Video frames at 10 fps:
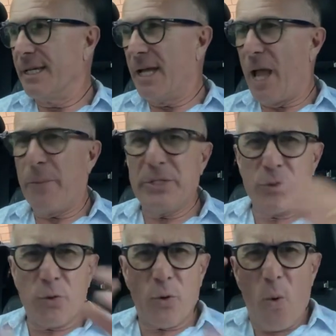And we
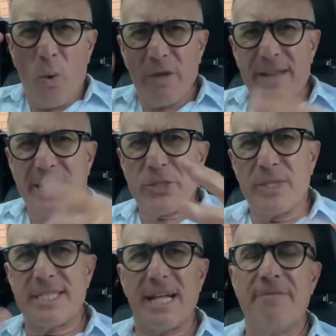took all of that sort
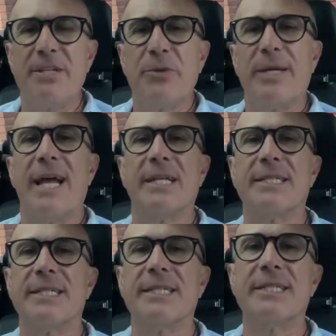of stuff into
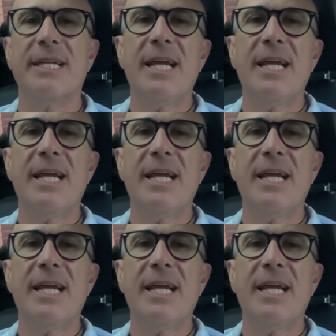analysis,